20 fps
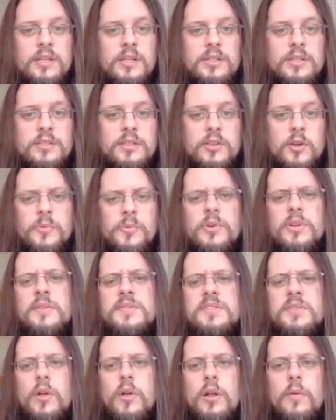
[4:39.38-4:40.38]
Computer gives
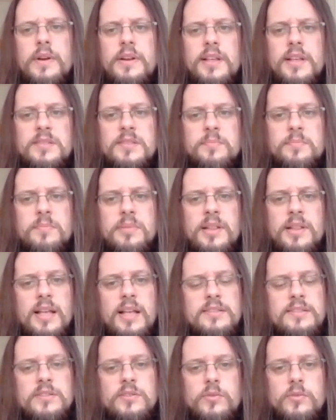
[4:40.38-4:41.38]
it already as
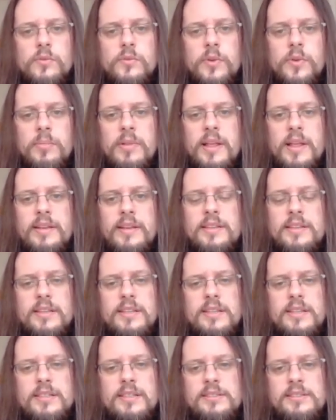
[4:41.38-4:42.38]
+2 for black,
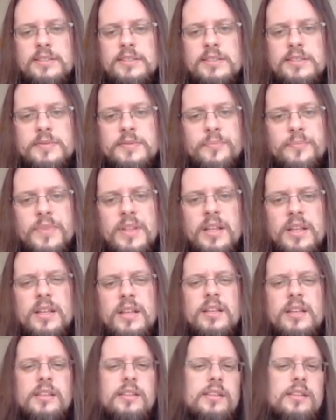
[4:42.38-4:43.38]
and
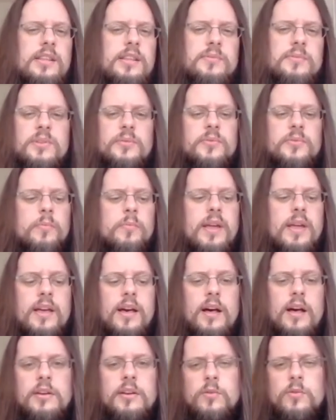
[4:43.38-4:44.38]
even if you may
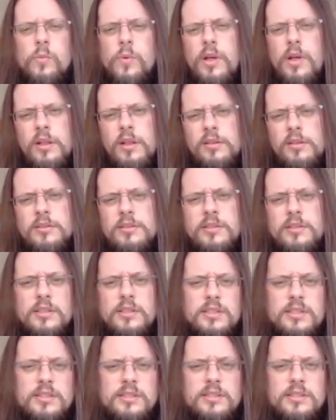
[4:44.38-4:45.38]
argue, well,
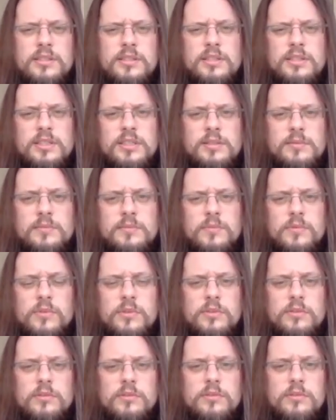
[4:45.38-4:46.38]
the
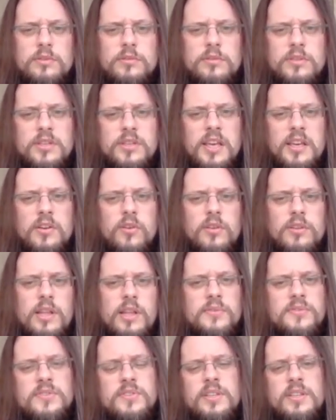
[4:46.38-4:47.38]
king on
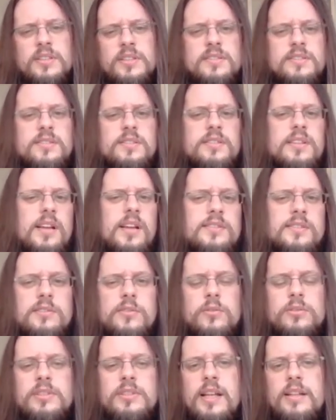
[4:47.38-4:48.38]
f6 doesn't
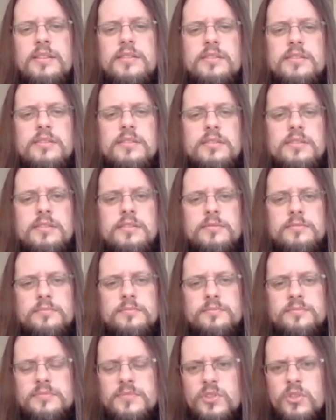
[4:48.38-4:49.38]
look that
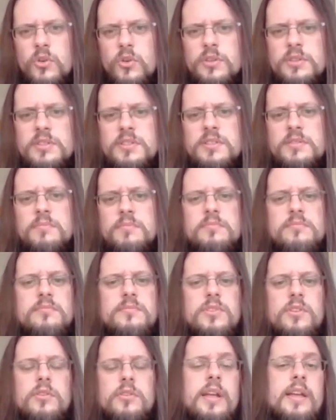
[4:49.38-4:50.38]
good,
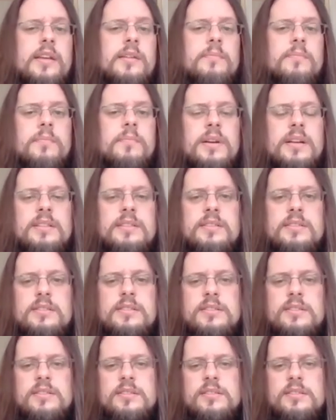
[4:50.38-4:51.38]
okay, but
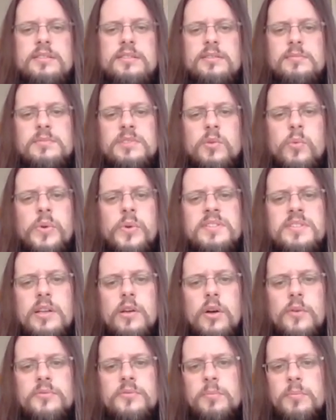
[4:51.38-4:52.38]
the queens are
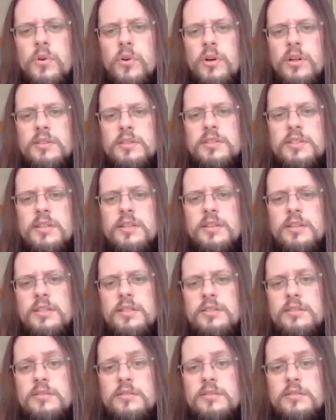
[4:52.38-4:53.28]
off the board, and